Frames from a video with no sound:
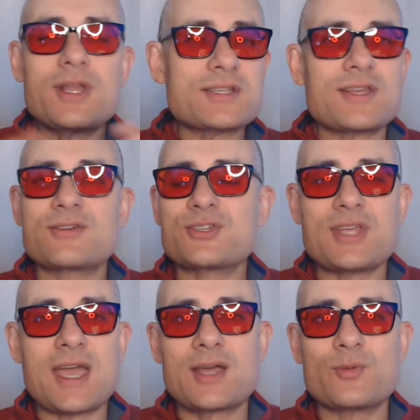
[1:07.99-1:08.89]
doesn't
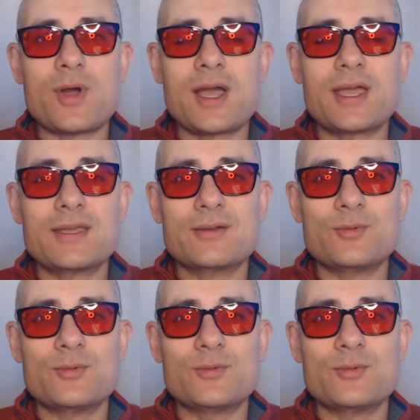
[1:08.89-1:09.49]
understand why